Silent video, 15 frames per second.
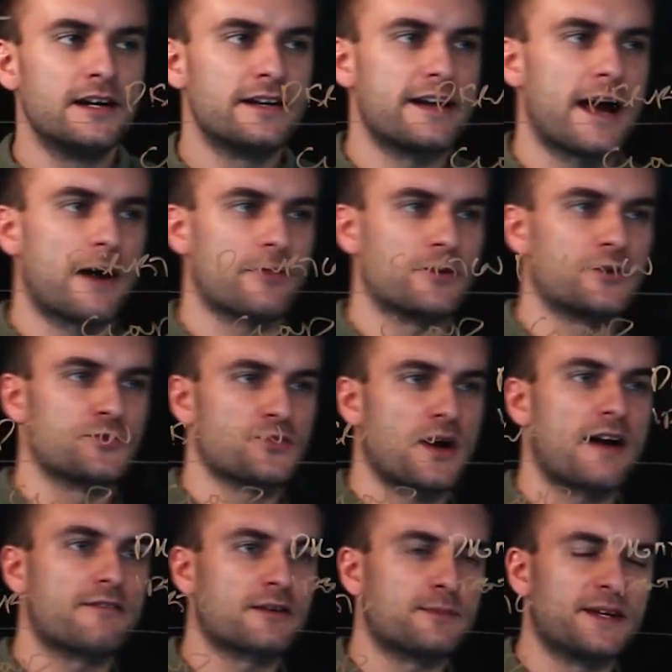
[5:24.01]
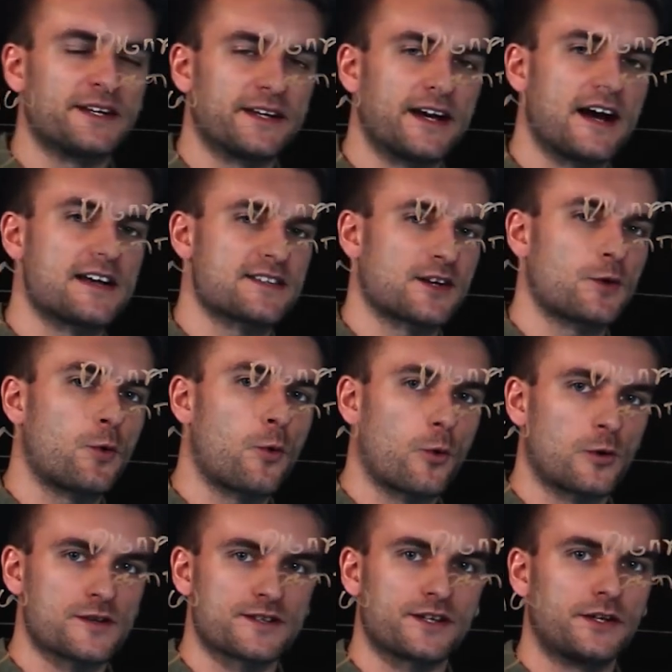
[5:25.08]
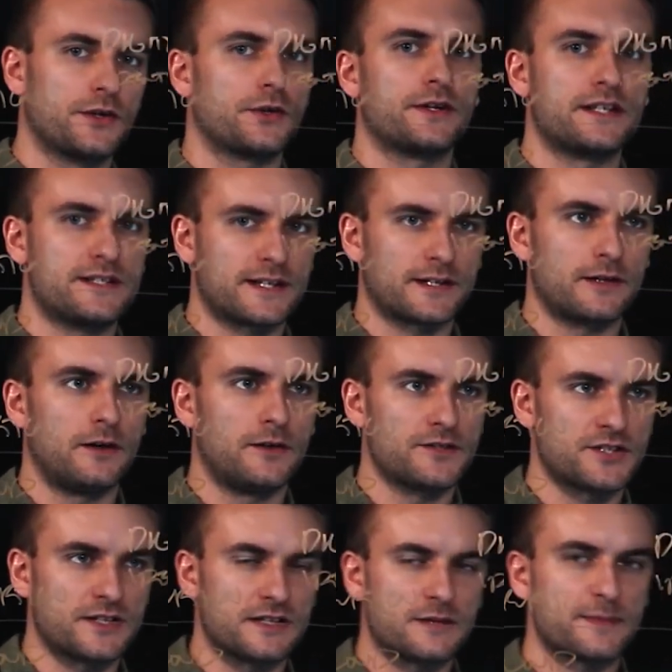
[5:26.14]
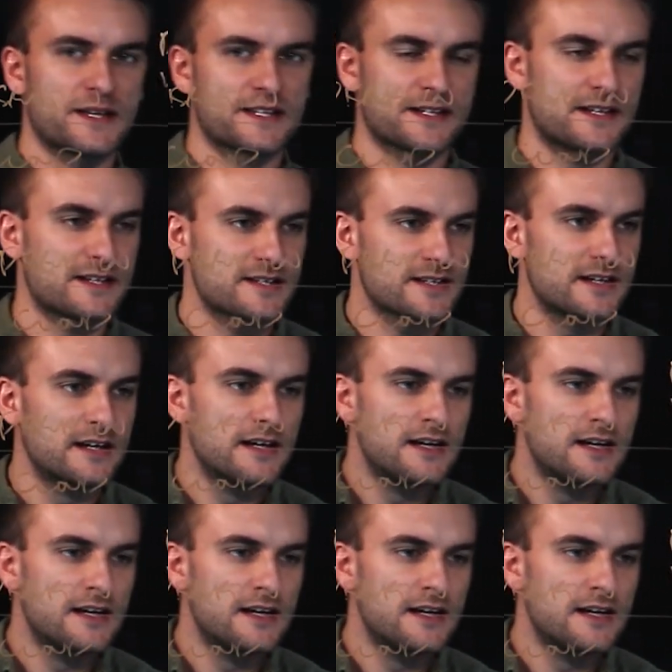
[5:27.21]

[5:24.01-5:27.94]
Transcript: now that are driving PKI as a core security technology in the business.